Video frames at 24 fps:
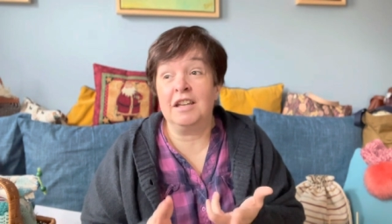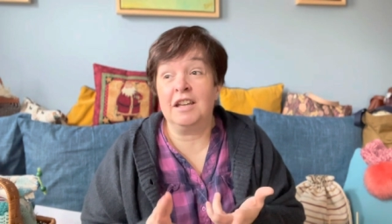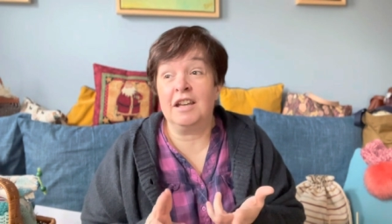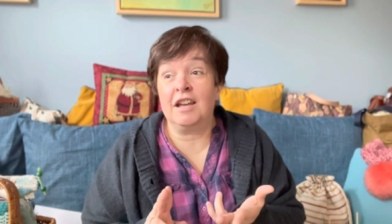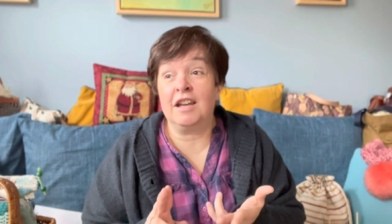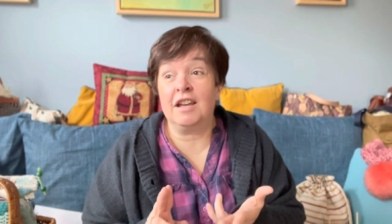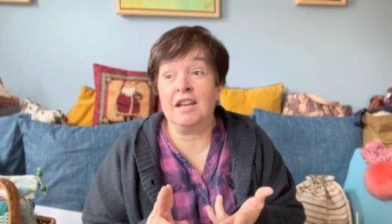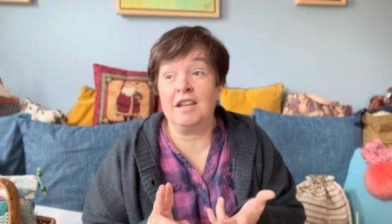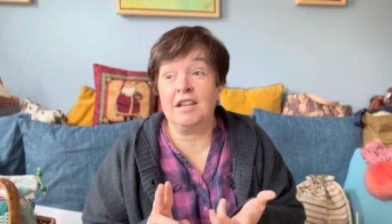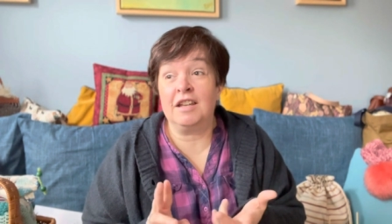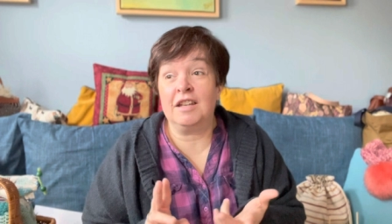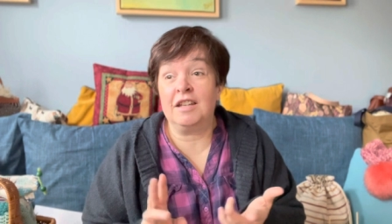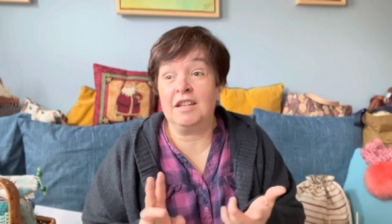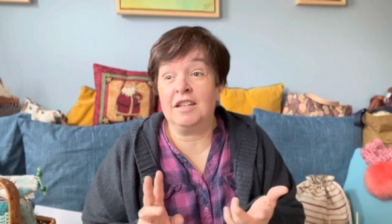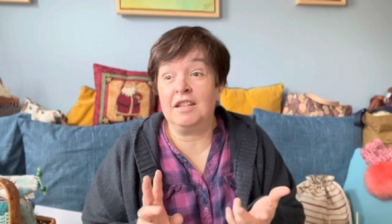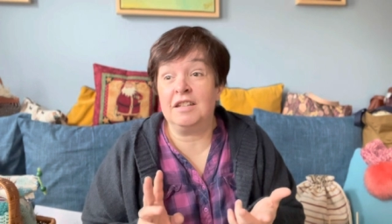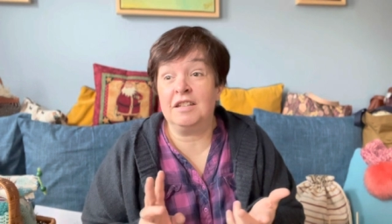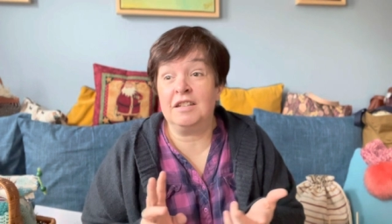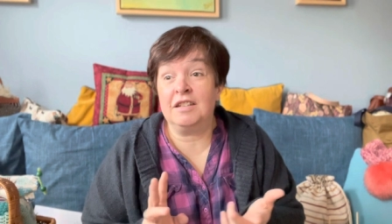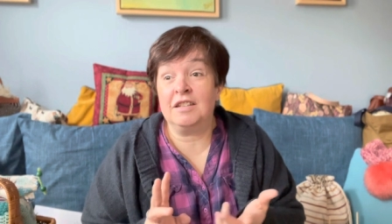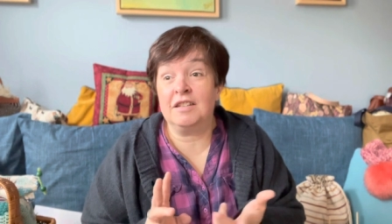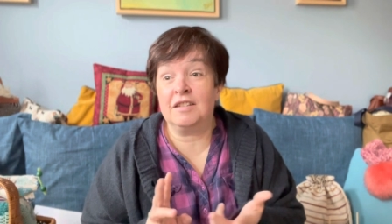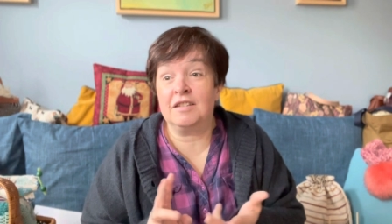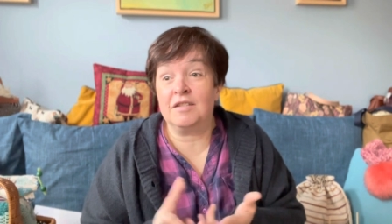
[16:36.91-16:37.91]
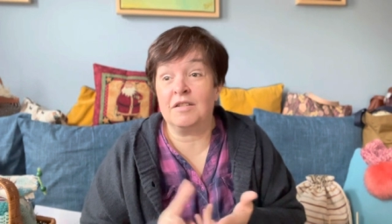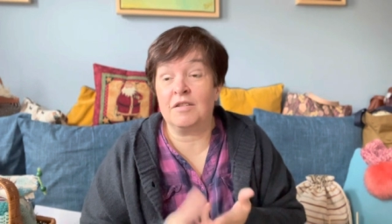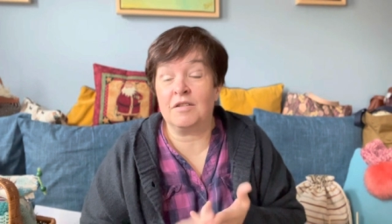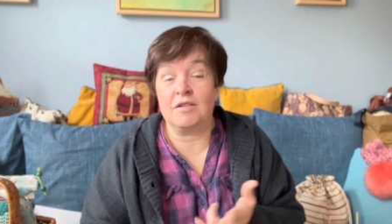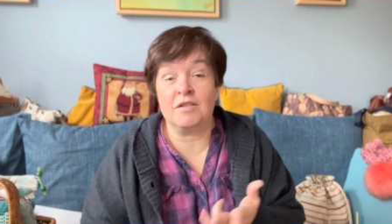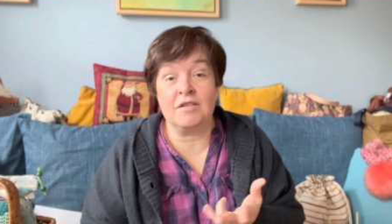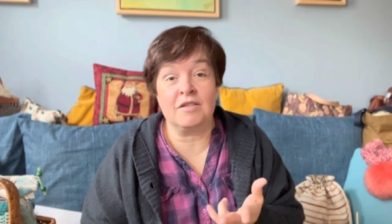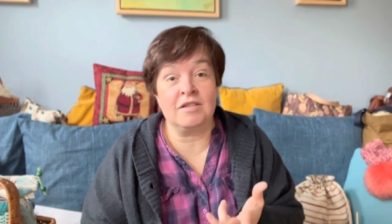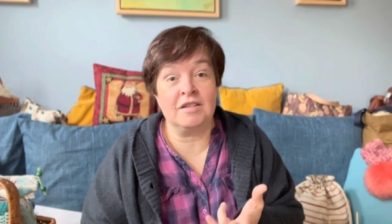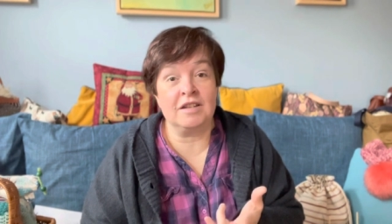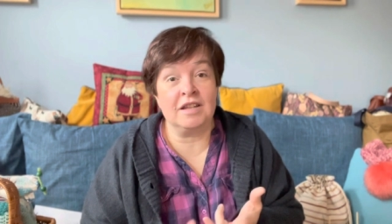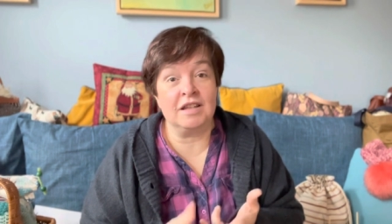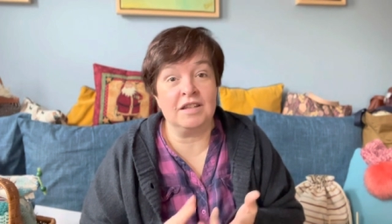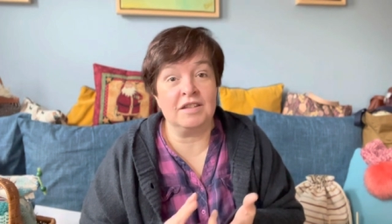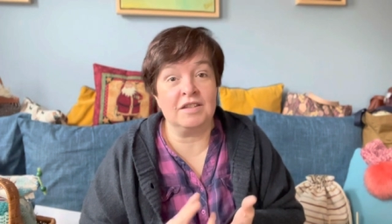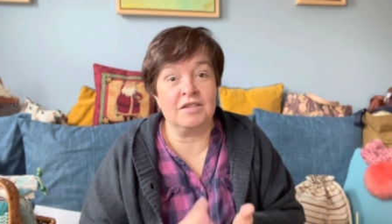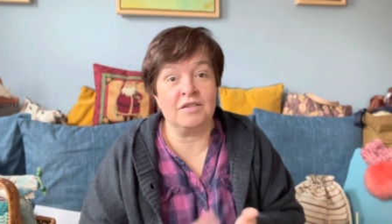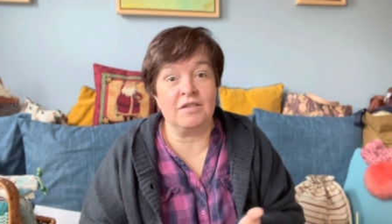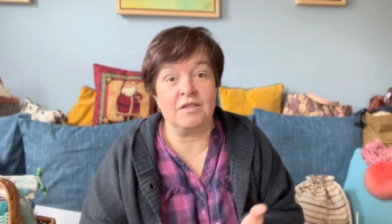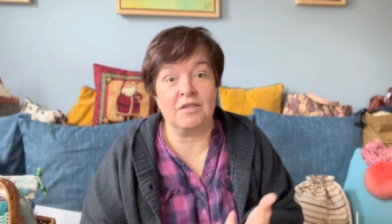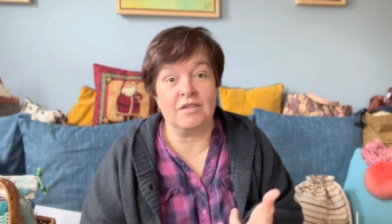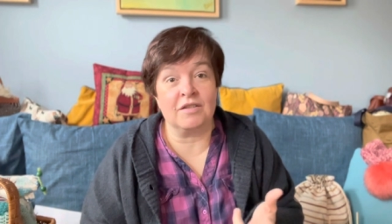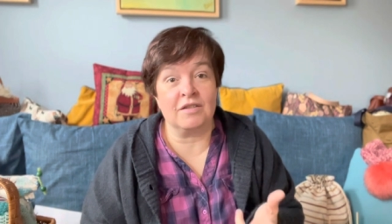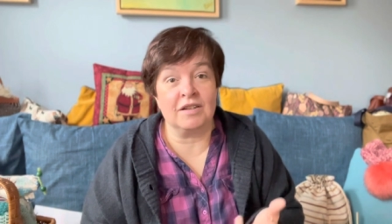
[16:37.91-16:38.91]
and so on and
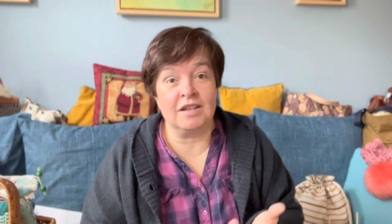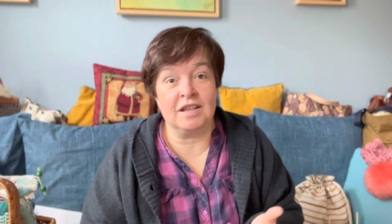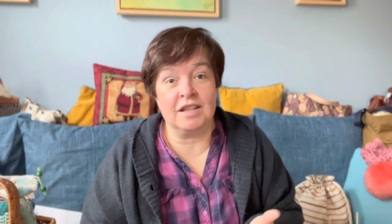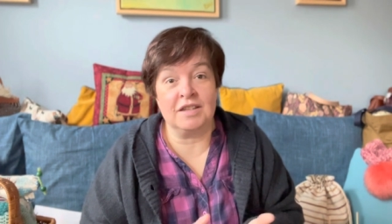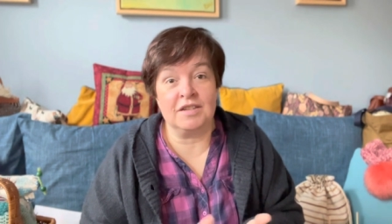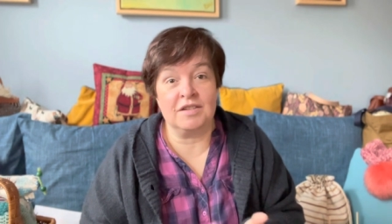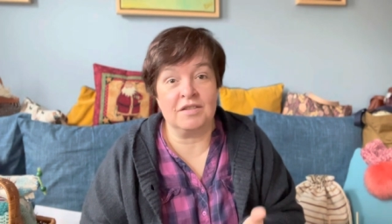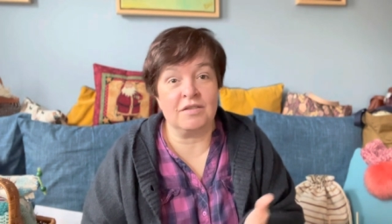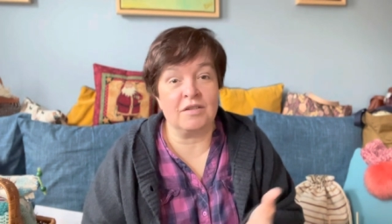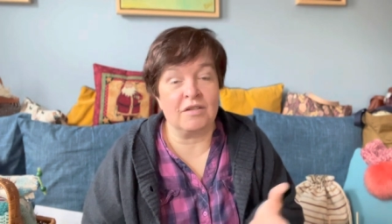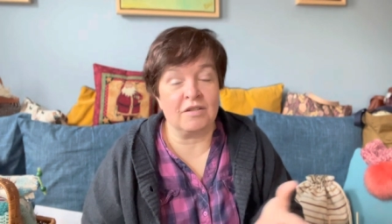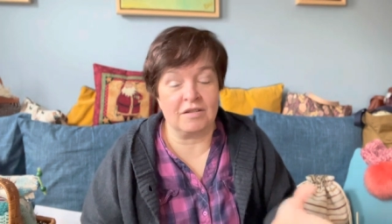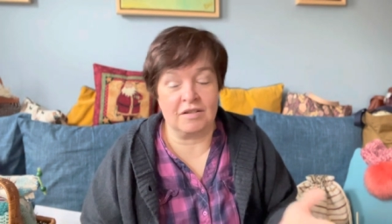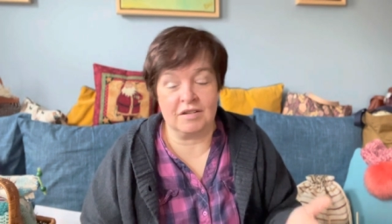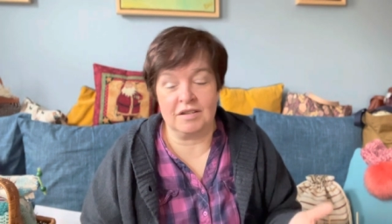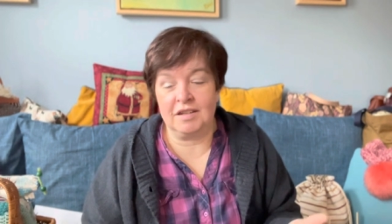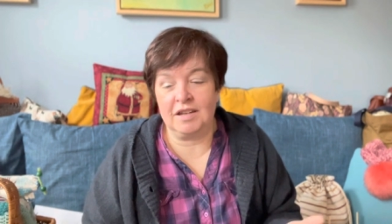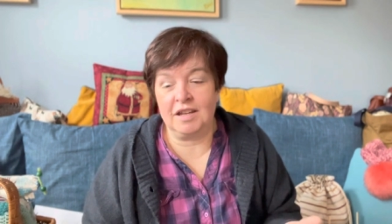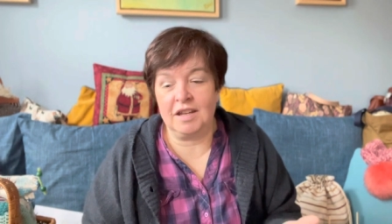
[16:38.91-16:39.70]
so on and so on.